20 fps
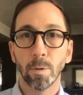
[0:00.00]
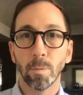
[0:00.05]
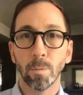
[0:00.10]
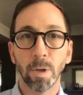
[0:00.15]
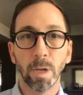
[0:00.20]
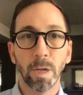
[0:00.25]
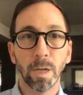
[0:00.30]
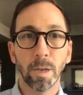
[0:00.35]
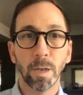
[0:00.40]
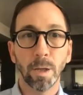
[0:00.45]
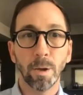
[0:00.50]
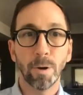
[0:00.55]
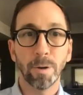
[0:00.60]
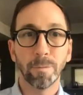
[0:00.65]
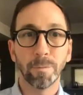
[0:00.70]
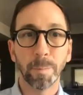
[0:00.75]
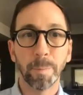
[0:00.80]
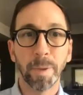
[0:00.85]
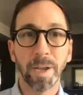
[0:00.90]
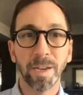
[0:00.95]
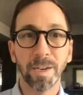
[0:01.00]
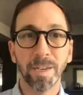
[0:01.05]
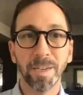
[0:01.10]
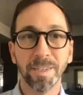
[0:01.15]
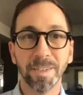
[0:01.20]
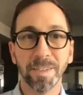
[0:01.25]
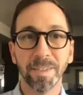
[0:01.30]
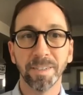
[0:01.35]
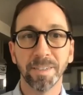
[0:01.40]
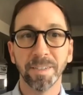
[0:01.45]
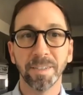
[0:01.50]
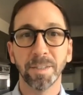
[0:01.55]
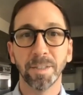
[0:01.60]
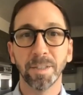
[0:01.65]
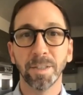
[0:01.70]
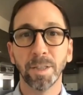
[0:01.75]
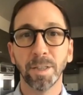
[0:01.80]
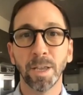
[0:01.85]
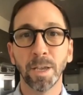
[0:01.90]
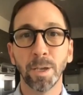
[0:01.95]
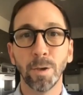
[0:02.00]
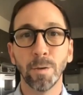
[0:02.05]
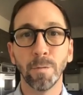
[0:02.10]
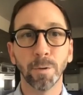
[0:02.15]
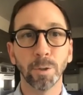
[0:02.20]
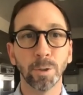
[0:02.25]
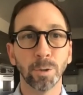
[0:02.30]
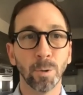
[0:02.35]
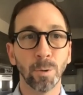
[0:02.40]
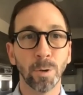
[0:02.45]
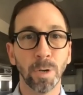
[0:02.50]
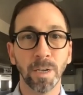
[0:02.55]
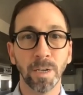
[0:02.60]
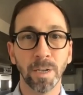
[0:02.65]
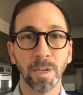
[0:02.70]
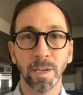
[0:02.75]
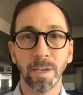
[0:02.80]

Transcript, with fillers: Well, hello, everybody. Thank you for joining